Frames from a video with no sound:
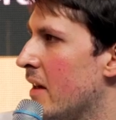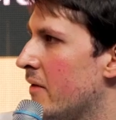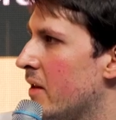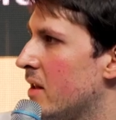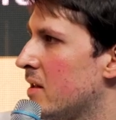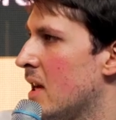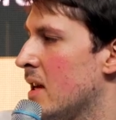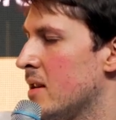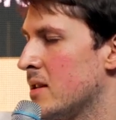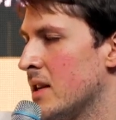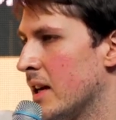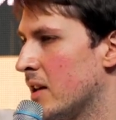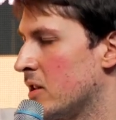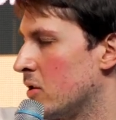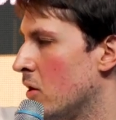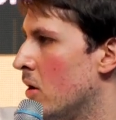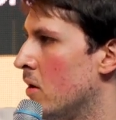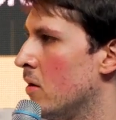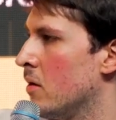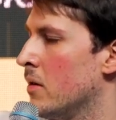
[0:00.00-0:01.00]
the other chains
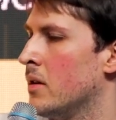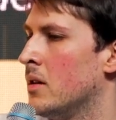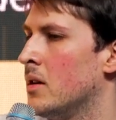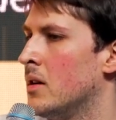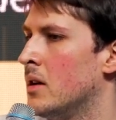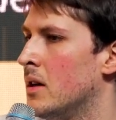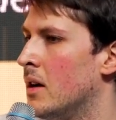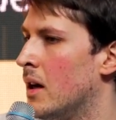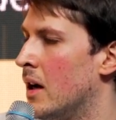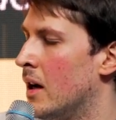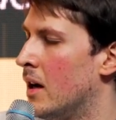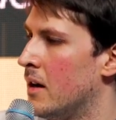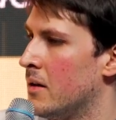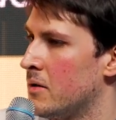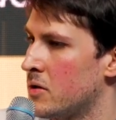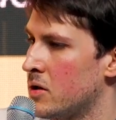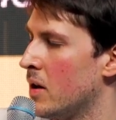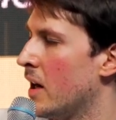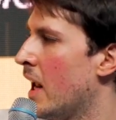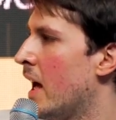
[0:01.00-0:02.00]
like Ton, uh,
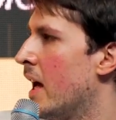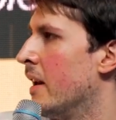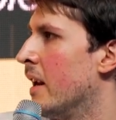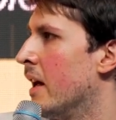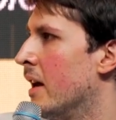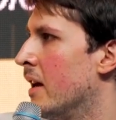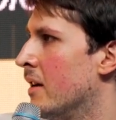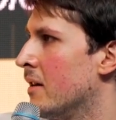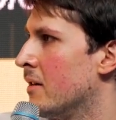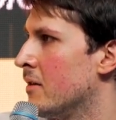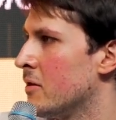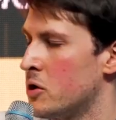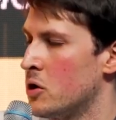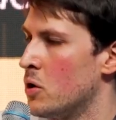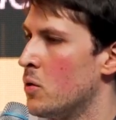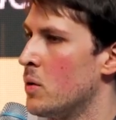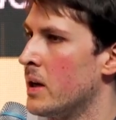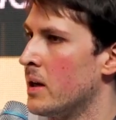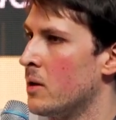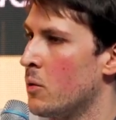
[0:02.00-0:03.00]
Solana,
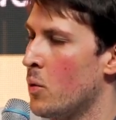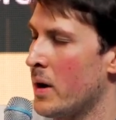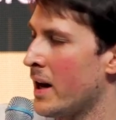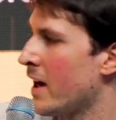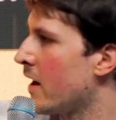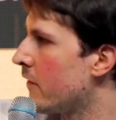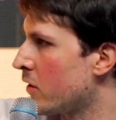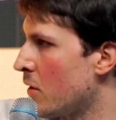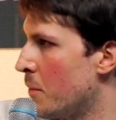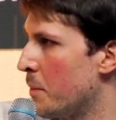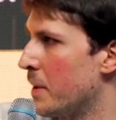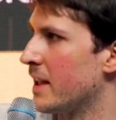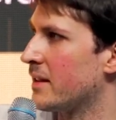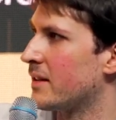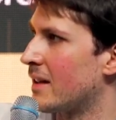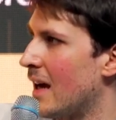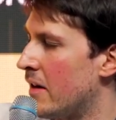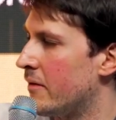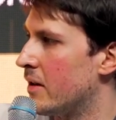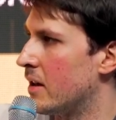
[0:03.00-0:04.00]
Sui. We want to have
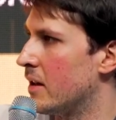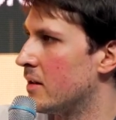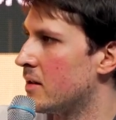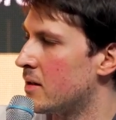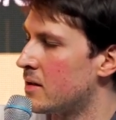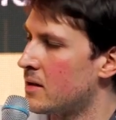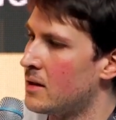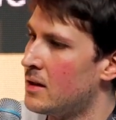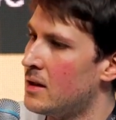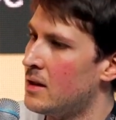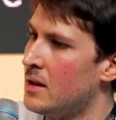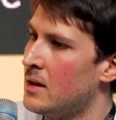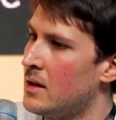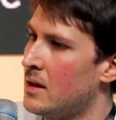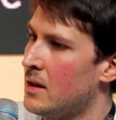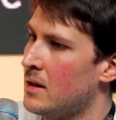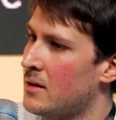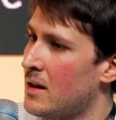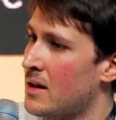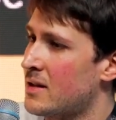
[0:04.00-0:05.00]
complete coverage.
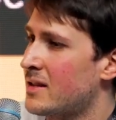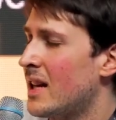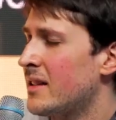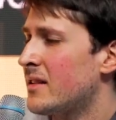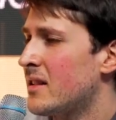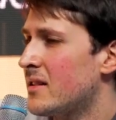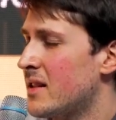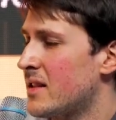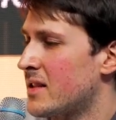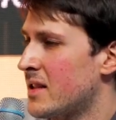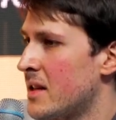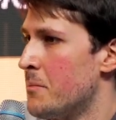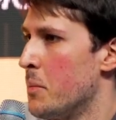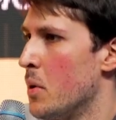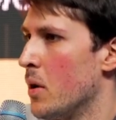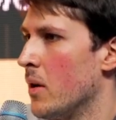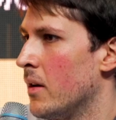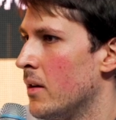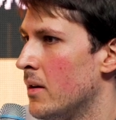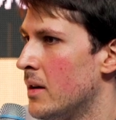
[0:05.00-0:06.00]
And our strategy is
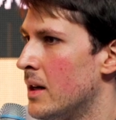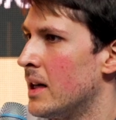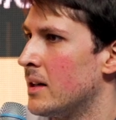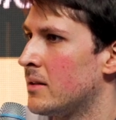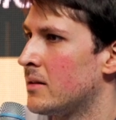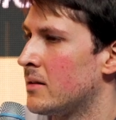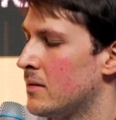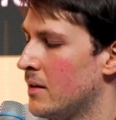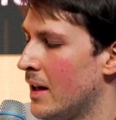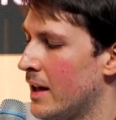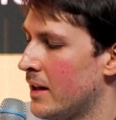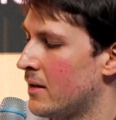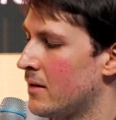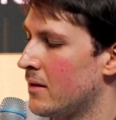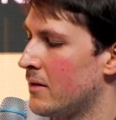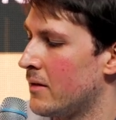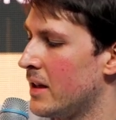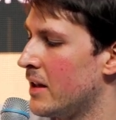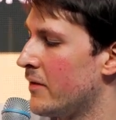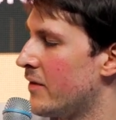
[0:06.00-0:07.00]
simple, right? Like
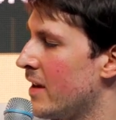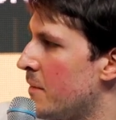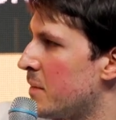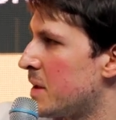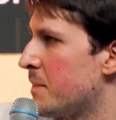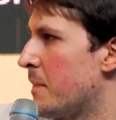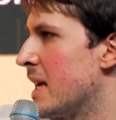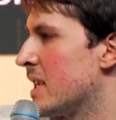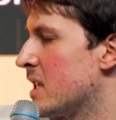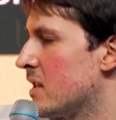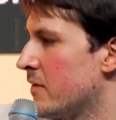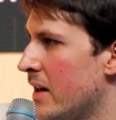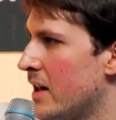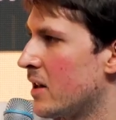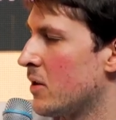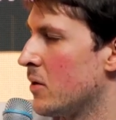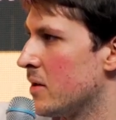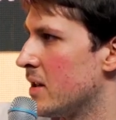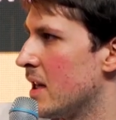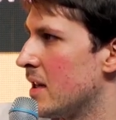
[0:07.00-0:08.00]
the EVM space is
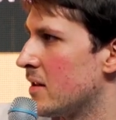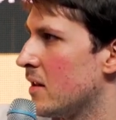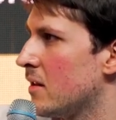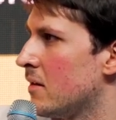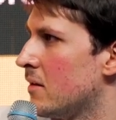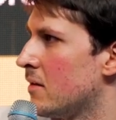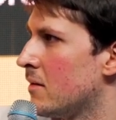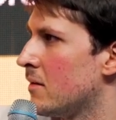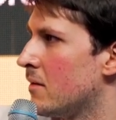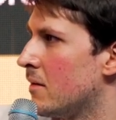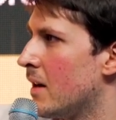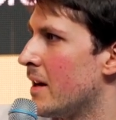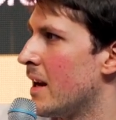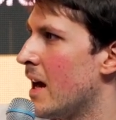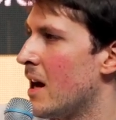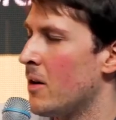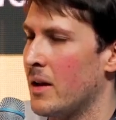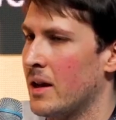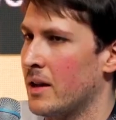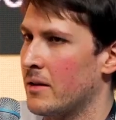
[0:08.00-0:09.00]
very congested right
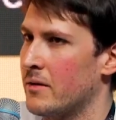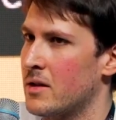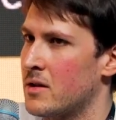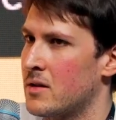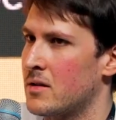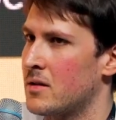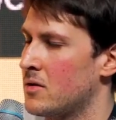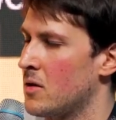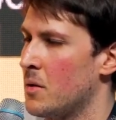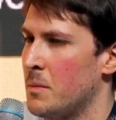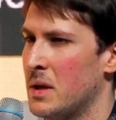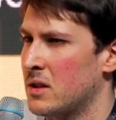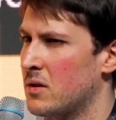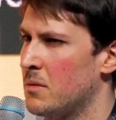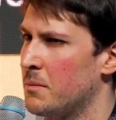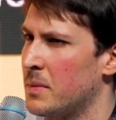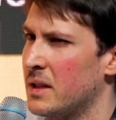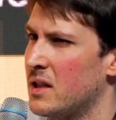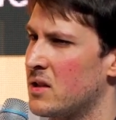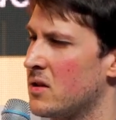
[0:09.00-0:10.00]
now. Like there's so much
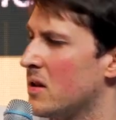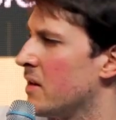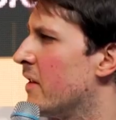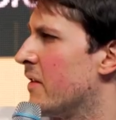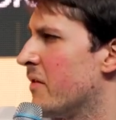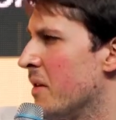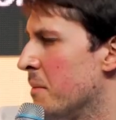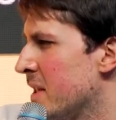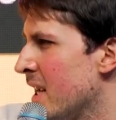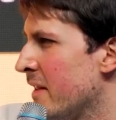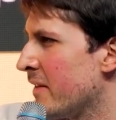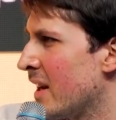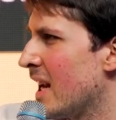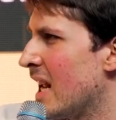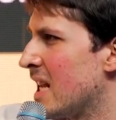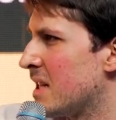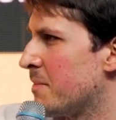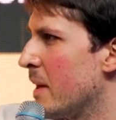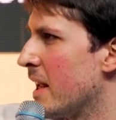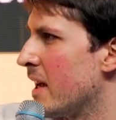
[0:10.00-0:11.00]
competition even from
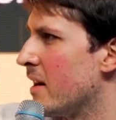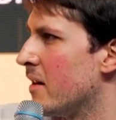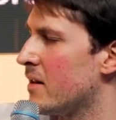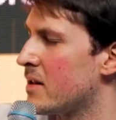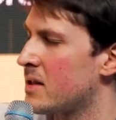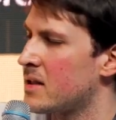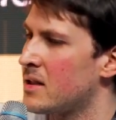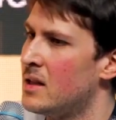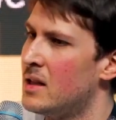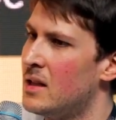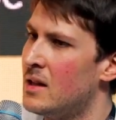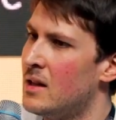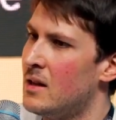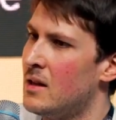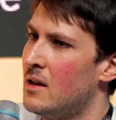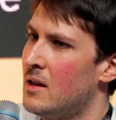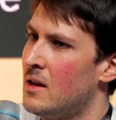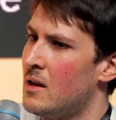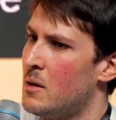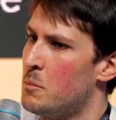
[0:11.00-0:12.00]
centralized players.
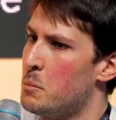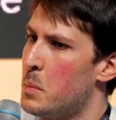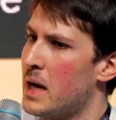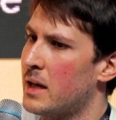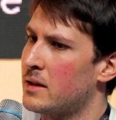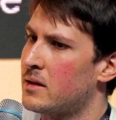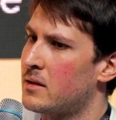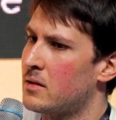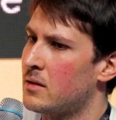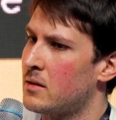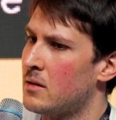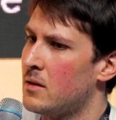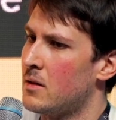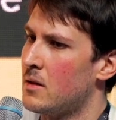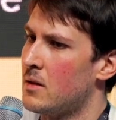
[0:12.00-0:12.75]
But